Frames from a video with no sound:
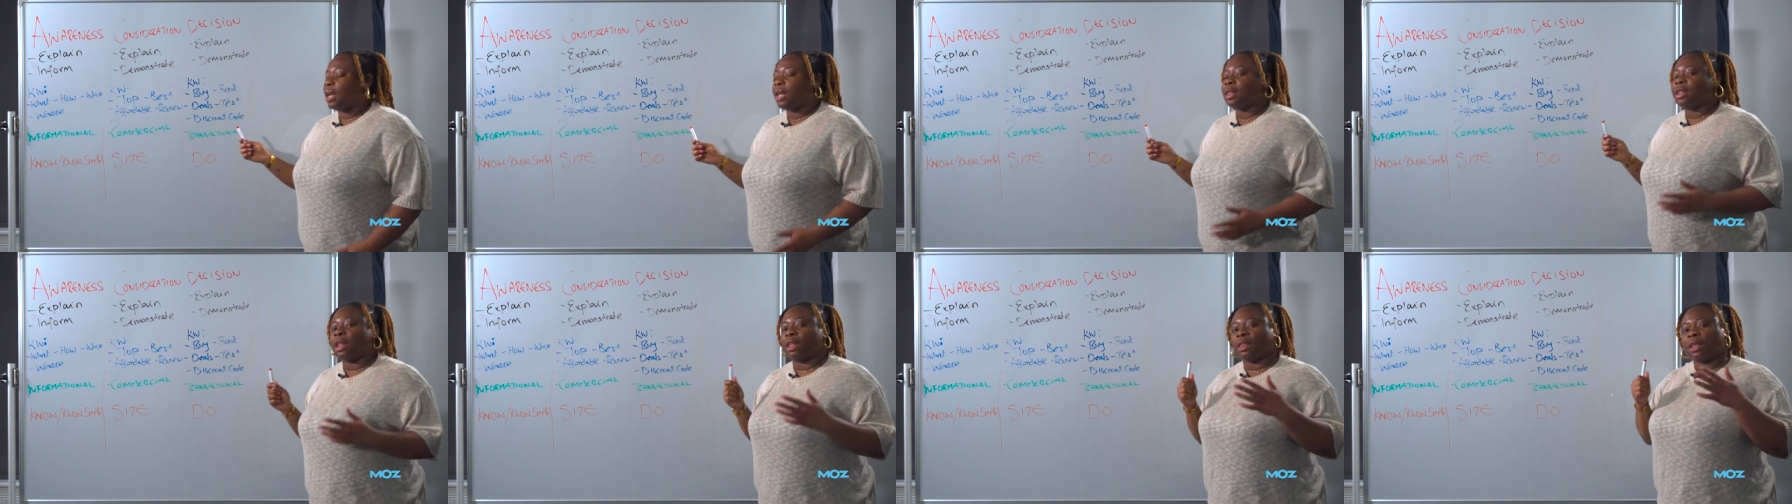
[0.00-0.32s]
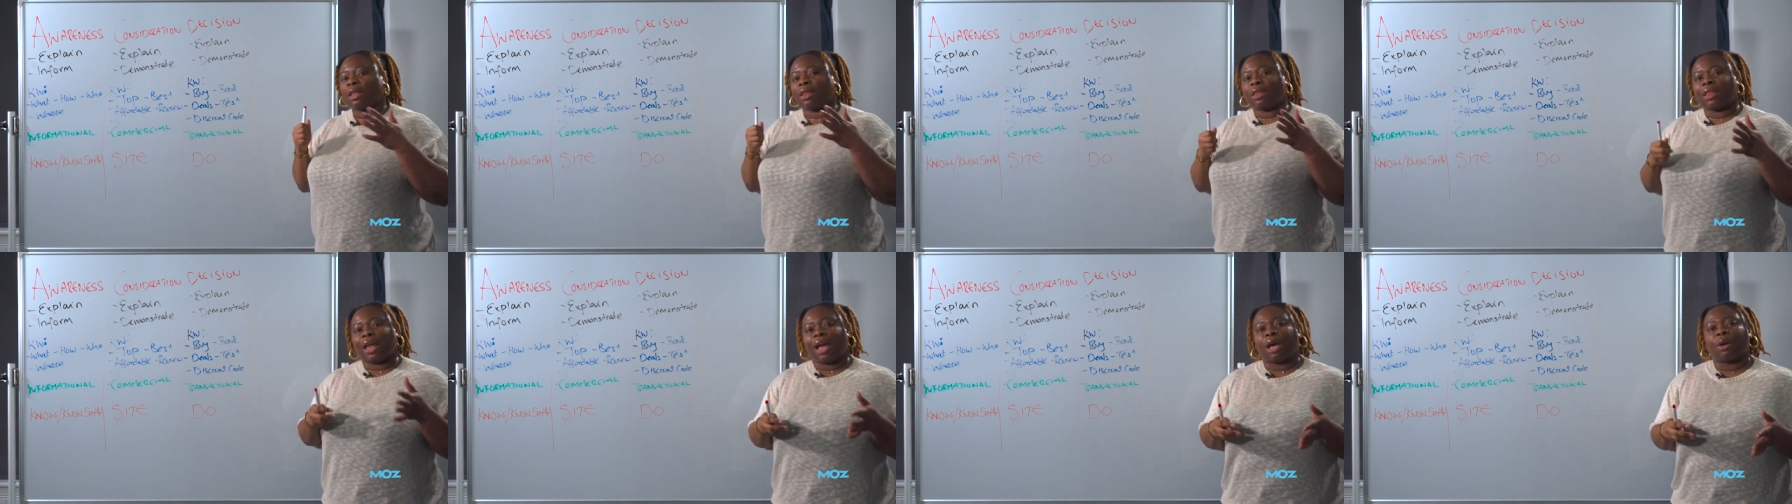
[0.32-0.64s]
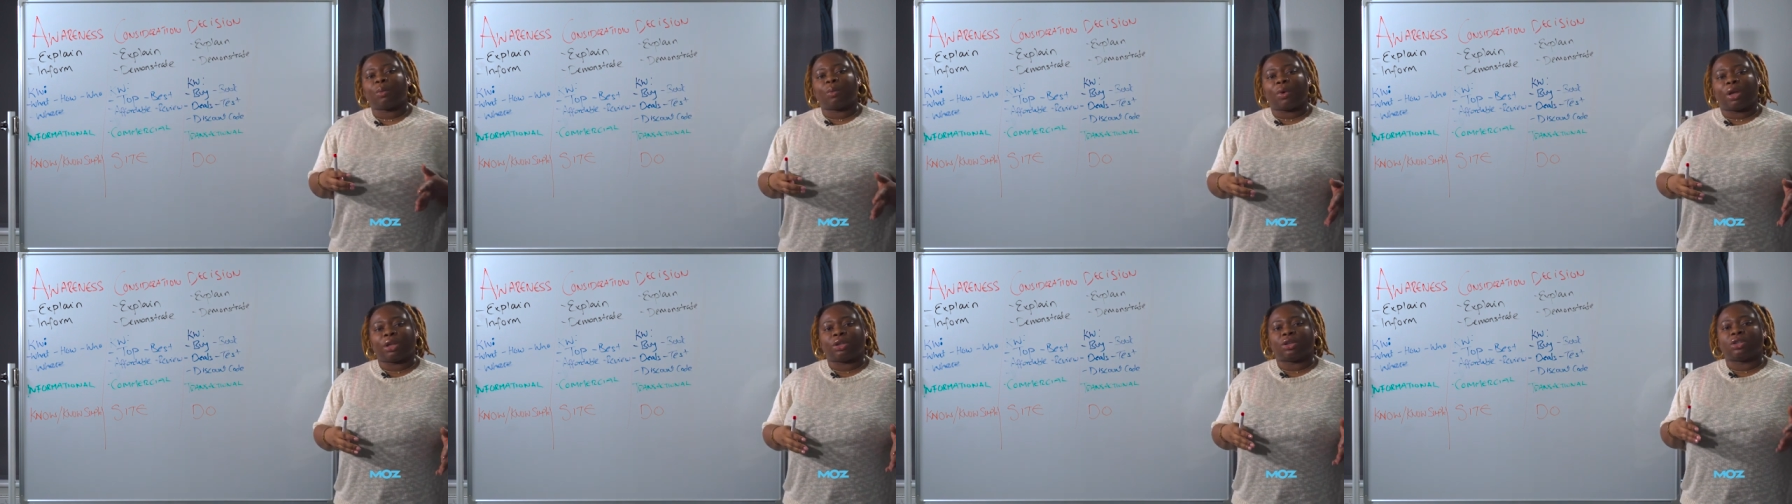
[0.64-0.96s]
And I think
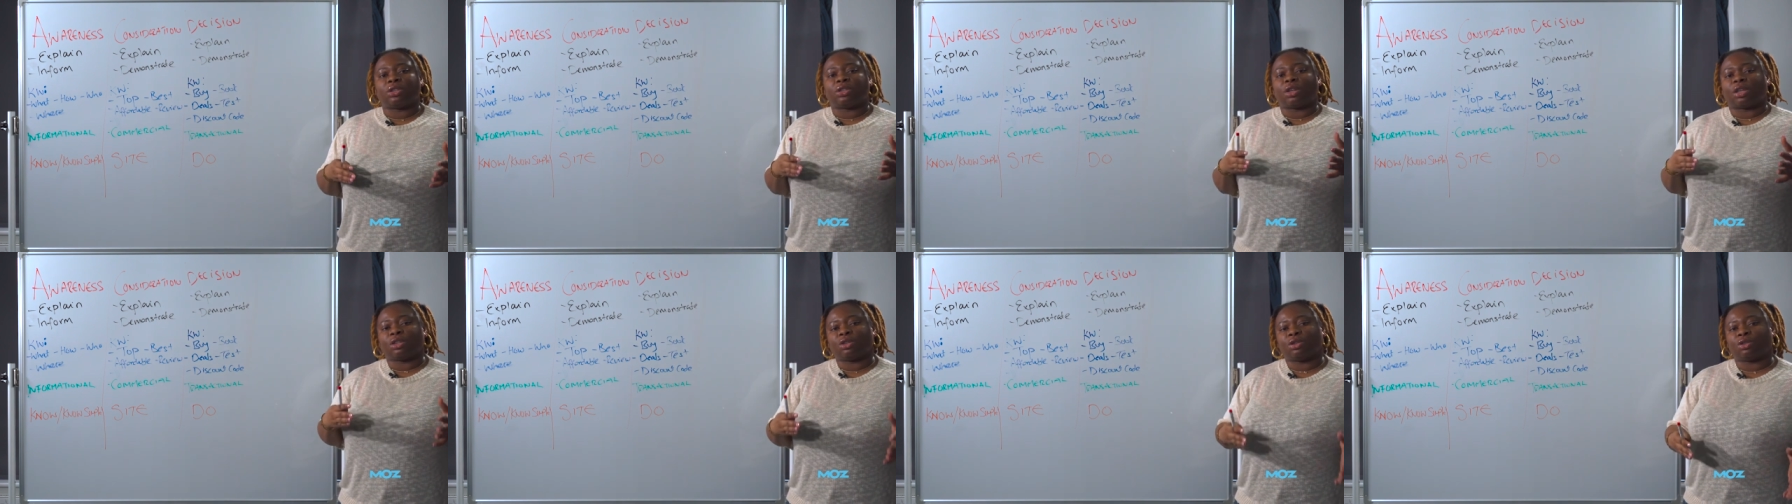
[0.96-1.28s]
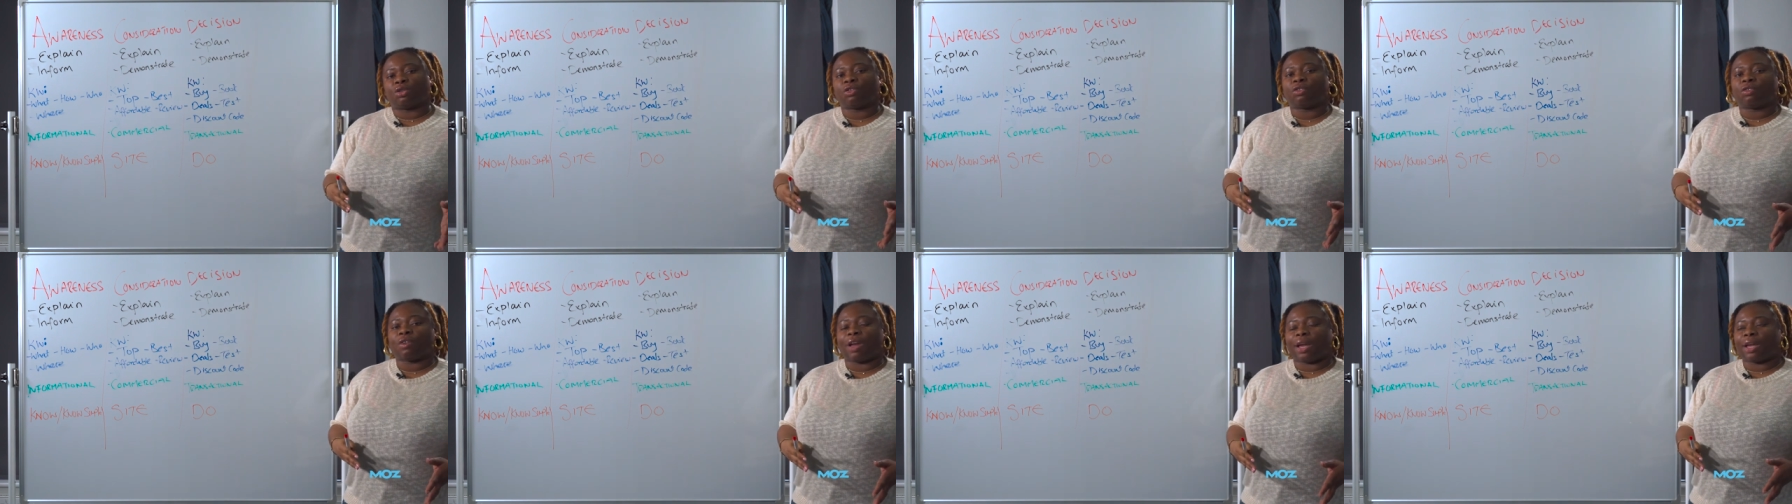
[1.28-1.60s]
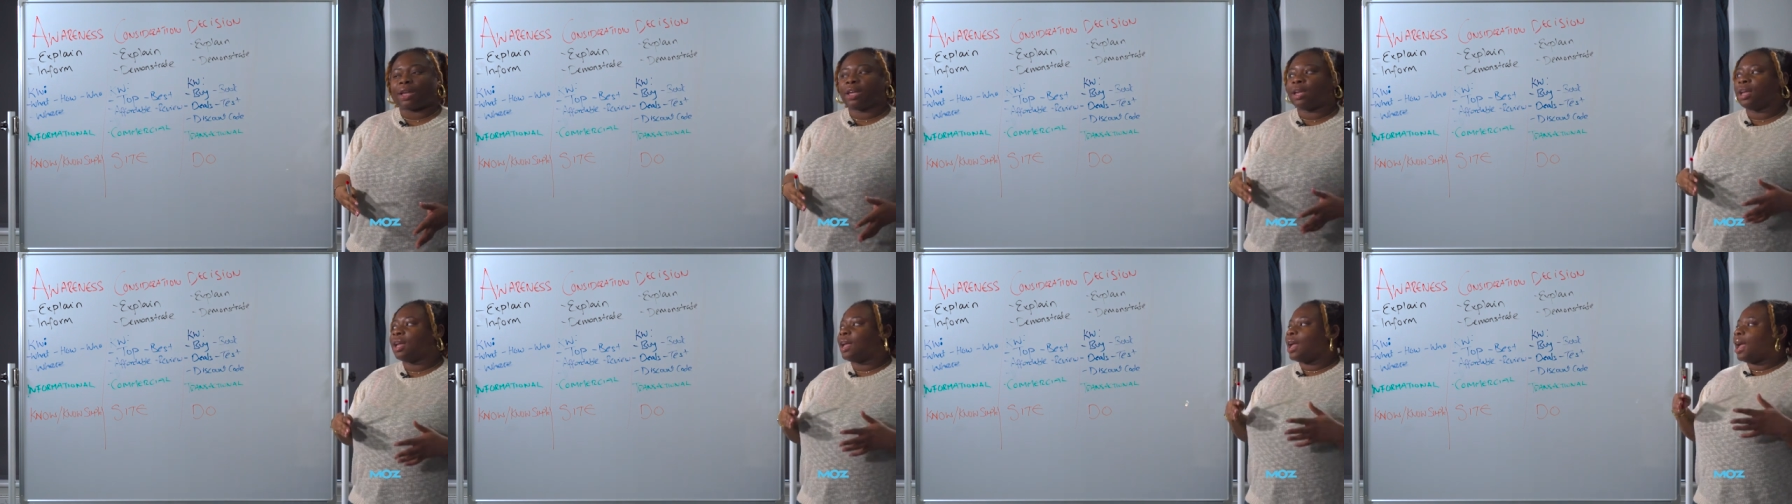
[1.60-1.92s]
that way you start to
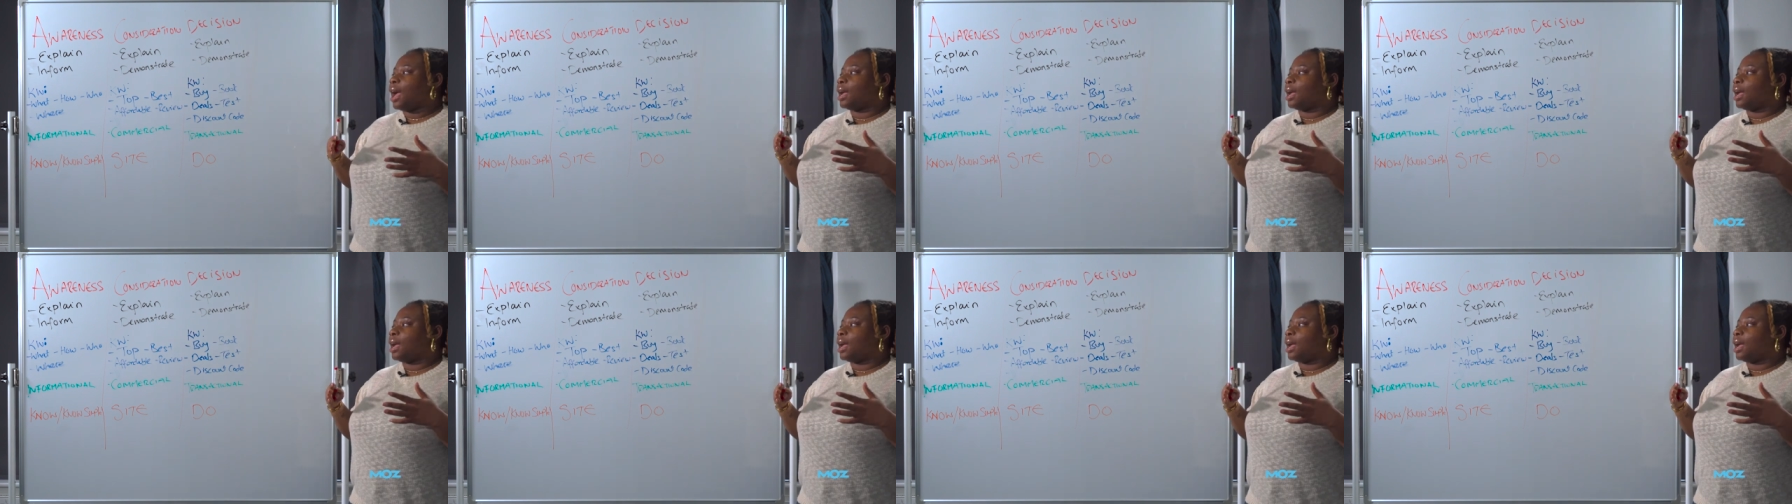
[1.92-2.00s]
track